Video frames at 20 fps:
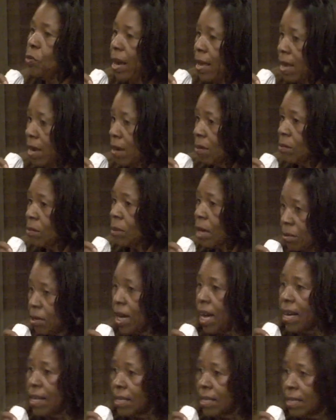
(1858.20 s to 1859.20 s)
Let me tell you
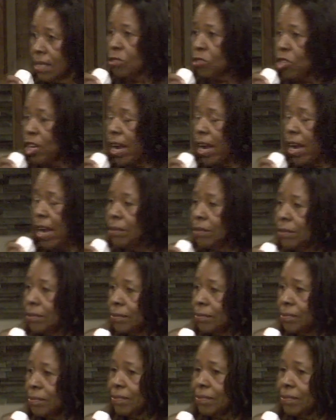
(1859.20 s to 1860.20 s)
who I am. I'm God's
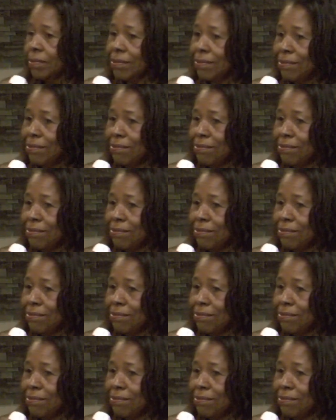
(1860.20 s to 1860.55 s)
little child.